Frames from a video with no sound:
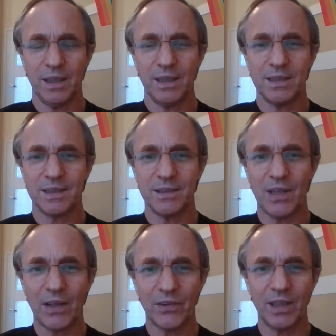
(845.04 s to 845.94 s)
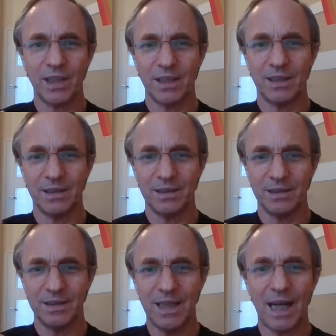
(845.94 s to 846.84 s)
is nothing
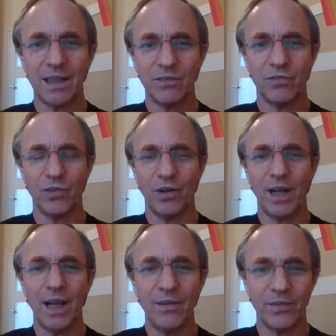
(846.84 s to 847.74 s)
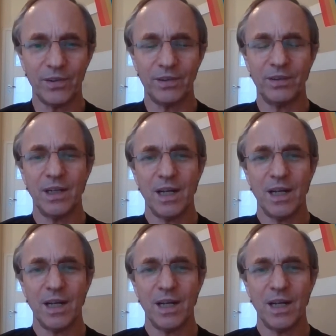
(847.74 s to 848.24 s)
done forever,